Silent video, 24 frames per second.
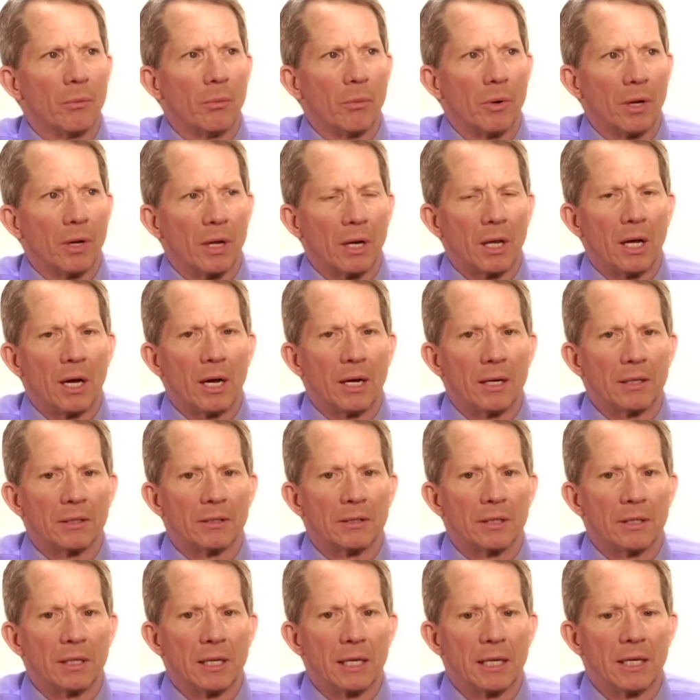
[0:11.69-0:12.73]

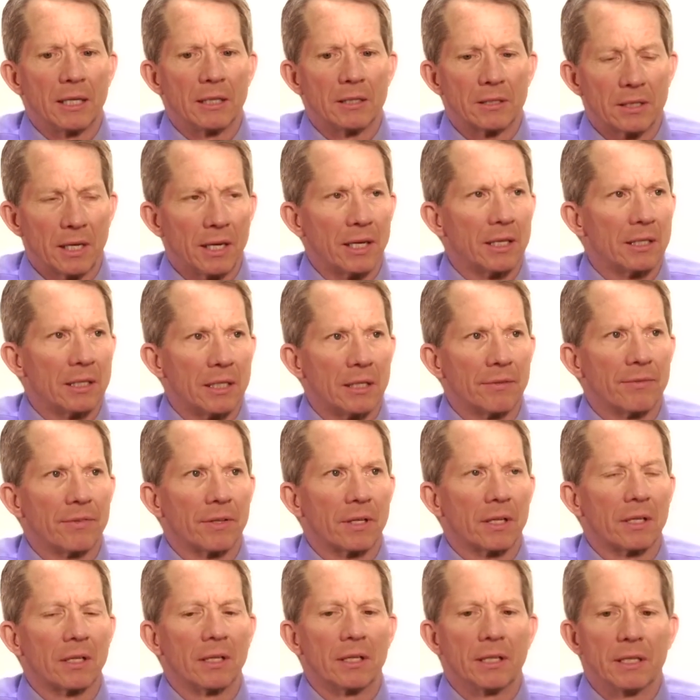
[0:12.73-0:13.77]
realize in any
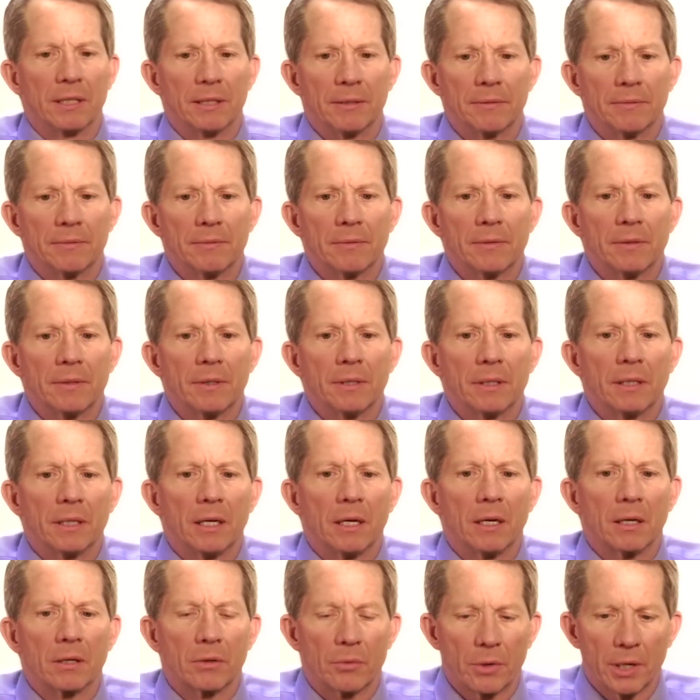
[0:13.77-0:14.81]
scientifically
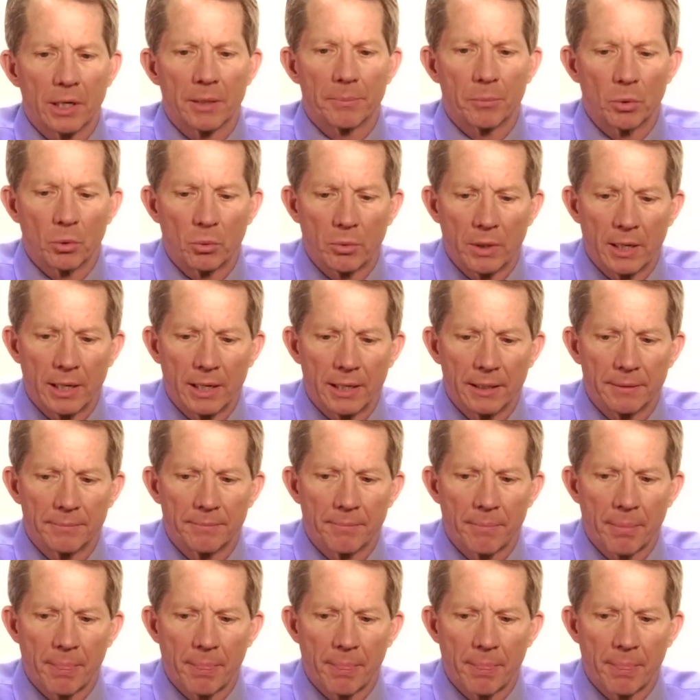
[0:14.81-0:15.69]
uh, credible way.